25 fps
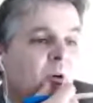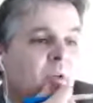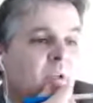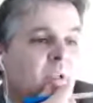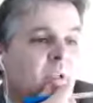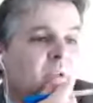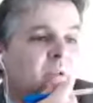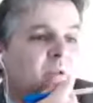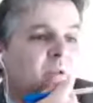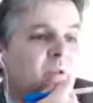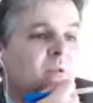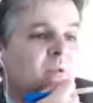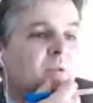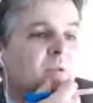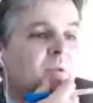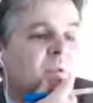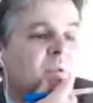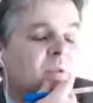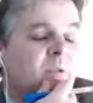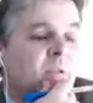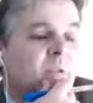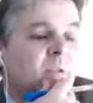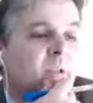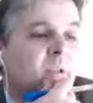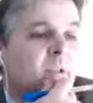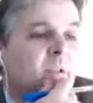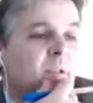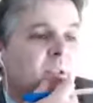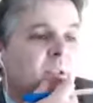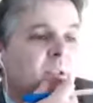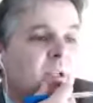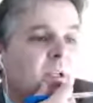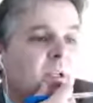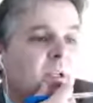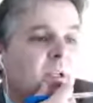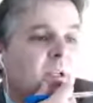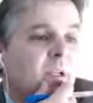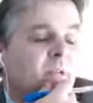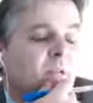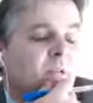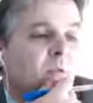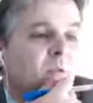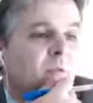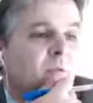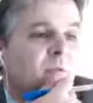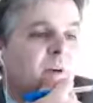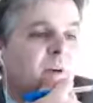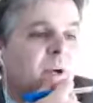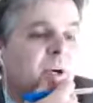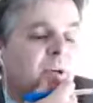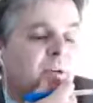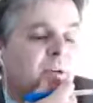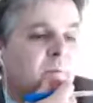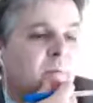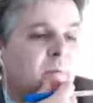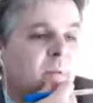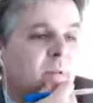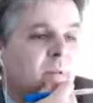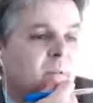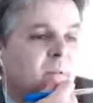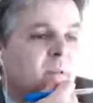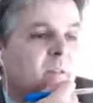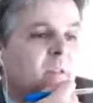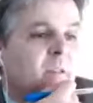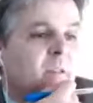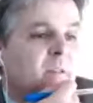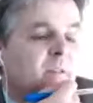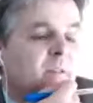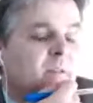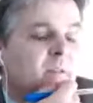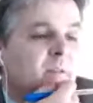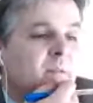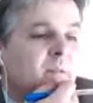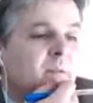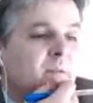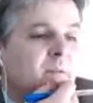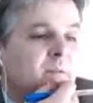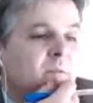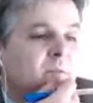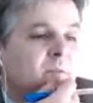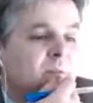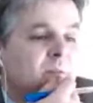to only two variables?